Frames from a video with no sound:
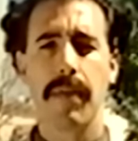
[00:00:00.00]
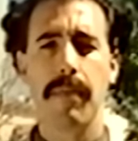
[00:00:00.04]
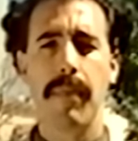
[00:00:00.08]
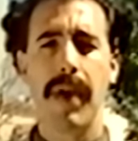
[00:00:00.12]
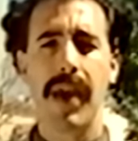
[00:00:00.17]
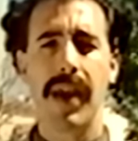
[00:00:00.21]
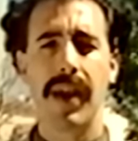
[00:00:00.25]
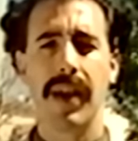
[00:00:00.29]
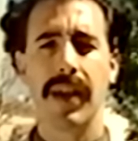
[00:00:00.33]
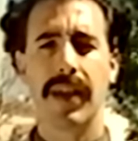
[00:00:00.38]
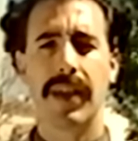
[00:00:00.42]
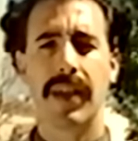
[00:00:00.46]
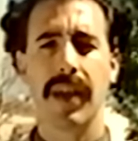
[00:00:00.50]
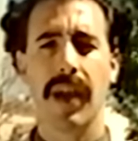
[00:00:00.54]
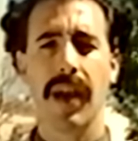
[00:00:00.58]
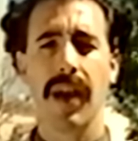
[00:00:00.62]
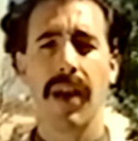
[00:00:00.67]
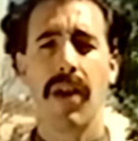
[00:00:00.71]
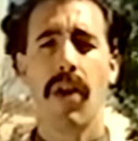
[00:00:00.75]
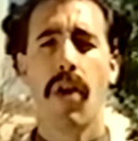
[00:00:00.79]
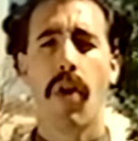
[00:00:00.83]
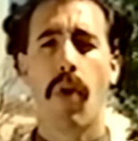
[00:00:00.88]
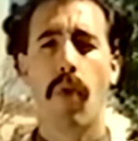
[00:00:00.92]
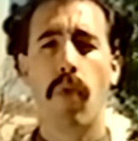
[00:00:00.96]
In
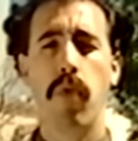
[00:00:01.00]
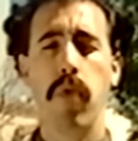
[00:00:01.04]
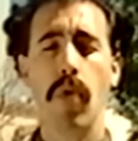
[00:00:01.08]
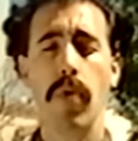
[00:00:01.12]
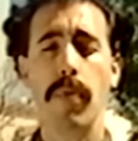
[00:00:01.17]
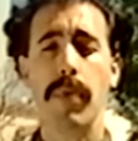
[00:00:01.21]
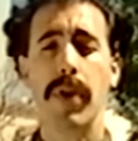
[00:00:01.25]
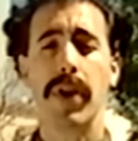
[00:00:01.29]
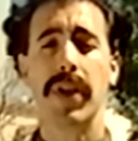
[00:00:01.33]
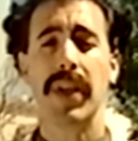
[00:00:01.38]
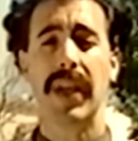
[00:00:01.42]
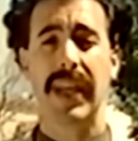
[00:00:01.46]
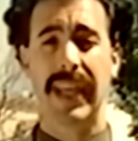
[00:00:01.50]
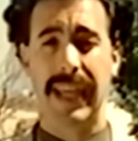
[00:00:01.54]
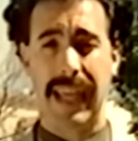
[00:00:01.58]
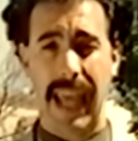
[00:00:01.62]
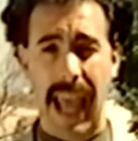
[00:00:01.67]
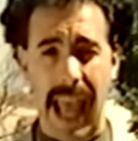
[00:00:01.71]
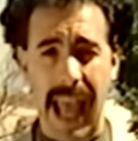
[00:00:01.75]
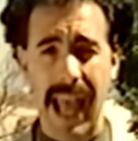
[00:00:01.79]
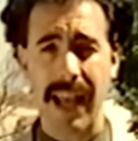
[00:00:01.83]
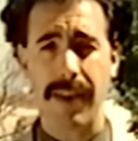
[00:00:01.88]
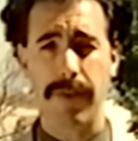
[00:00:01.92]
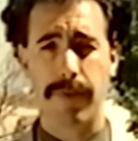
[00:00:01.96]
America, women
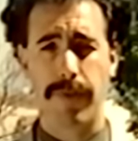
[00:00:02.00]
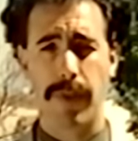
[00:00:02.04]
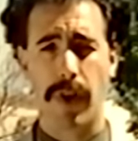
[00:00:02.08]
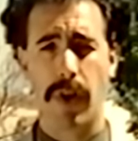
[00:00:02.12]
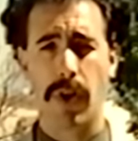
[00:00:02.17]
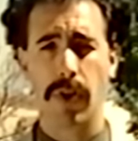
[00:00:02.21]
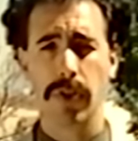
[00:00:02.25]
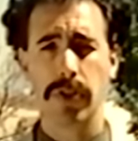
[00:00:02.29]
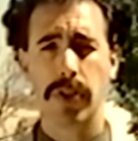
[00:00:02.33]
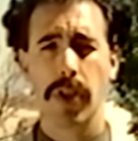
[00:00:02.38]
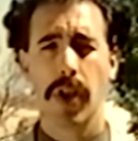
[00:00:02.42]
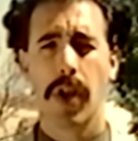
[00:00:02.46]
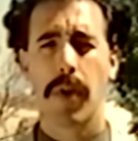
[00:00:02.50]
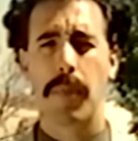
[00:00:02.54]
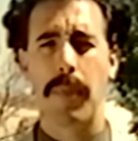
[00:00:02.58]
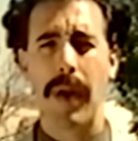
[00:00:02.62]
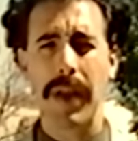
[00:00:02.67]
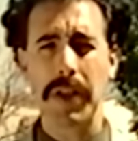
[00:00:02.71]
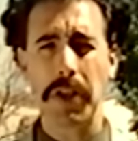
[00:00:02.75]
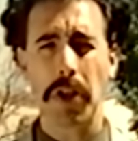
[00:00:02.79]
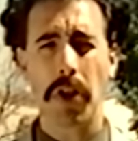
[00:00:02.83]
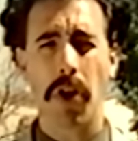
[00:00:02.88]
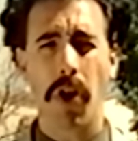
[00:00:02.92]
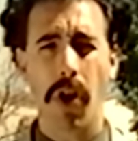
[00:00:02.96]
can vote,
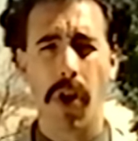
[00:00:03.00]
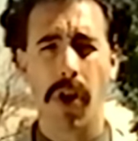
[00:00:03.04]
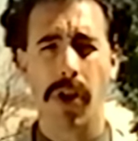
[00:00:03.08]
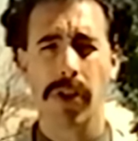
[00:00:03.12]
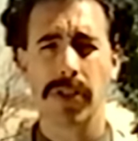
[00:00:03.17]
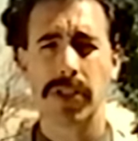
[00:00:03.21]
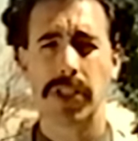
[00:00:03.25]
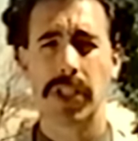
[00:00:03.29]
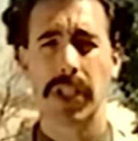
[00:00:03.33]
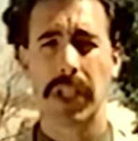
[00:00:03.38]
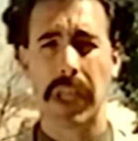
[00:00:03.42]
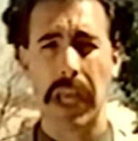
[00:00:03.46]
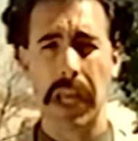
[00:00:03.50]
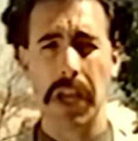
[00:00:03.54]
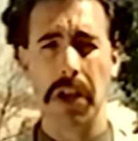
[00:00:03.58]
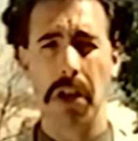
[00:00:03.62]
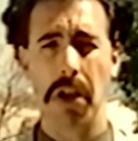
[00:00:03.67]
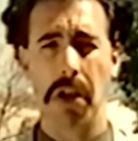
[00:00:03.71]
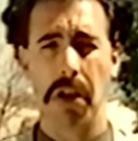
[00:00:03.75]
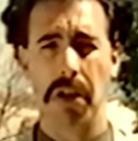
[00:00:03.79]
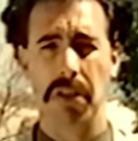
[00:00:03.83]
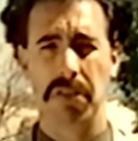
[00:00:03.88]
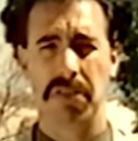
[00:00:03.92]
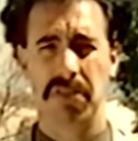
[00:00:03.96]
but horse
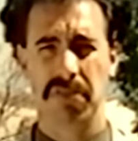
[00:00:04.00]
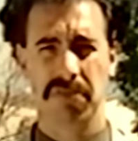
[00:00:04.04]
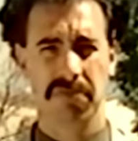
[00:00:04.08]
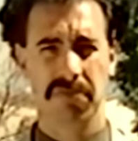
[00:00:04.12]
cannot.